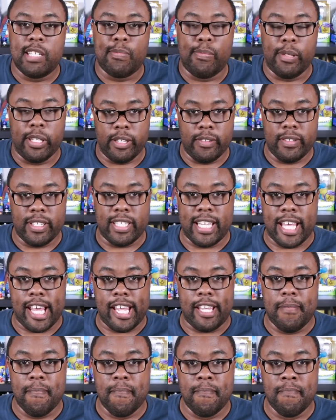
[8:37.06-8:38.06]
Splinter is
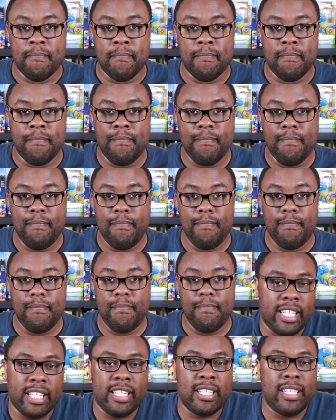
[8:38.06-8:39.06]
dead.
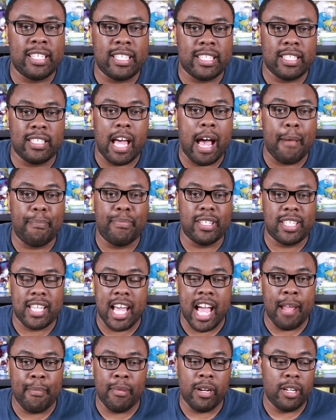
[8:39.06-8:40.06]
Didn't stop the
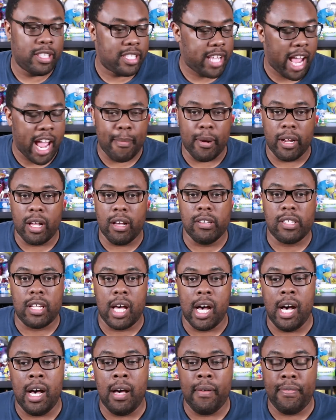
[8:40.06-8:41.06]
timer, timer goes
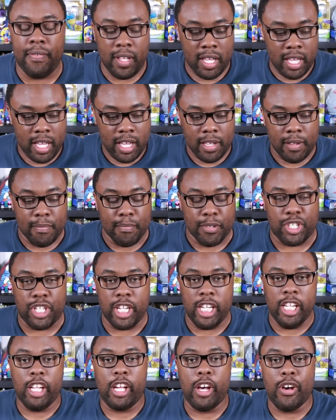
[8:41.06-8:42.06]
off,
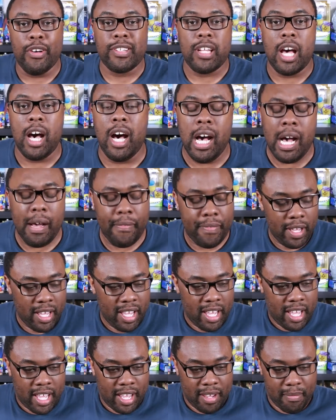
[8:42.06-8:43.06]
machine goes off,
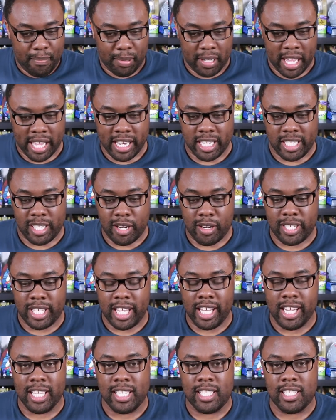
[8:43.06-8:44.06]
planet starts
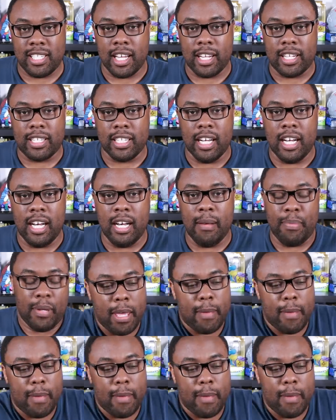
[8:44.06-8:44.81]
getting sucked up.